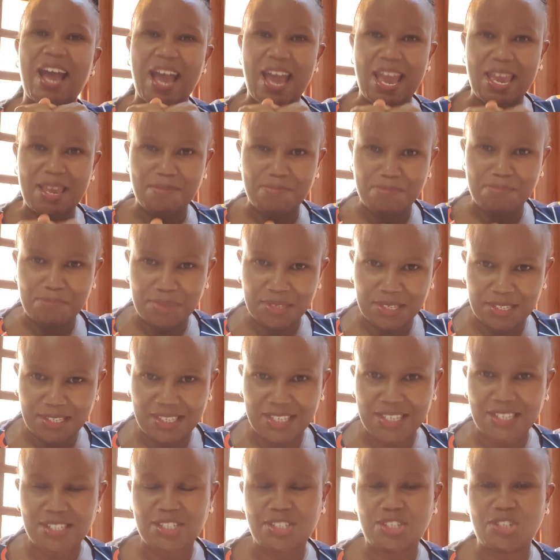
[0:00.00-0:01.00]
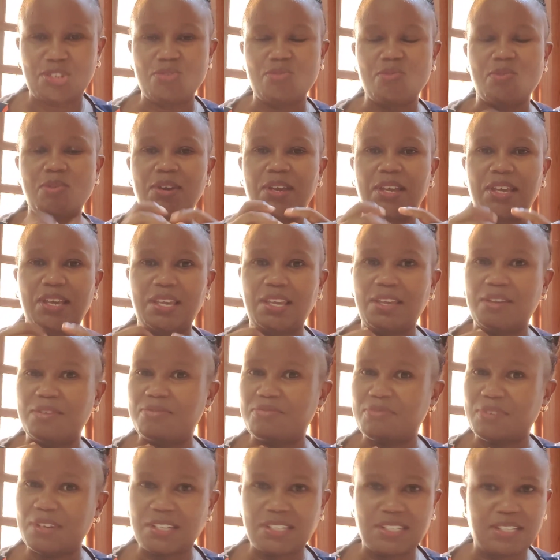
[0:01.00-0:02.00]
I beseech you,
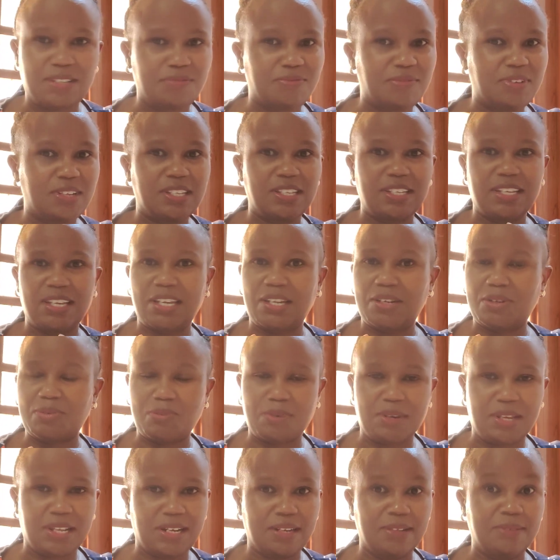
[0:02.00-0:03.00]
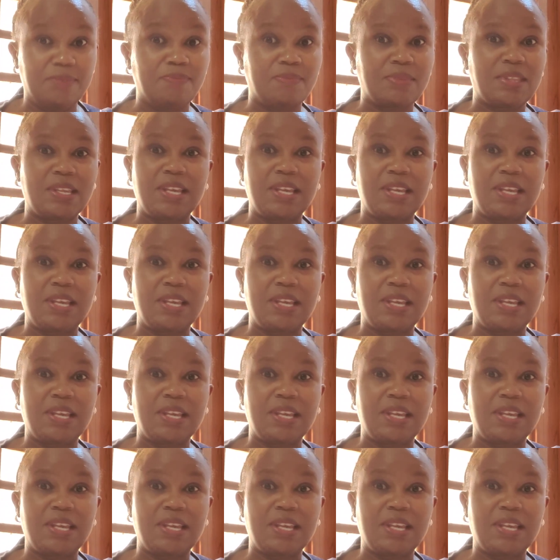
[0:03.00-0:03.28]
effectively and well.